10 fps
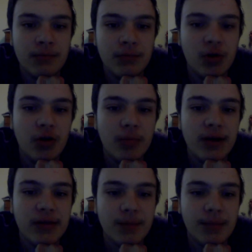You're all
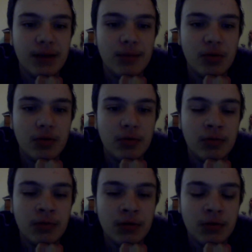amazing people.
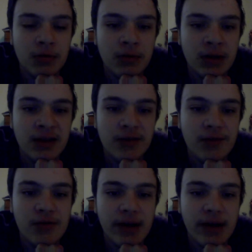Even if you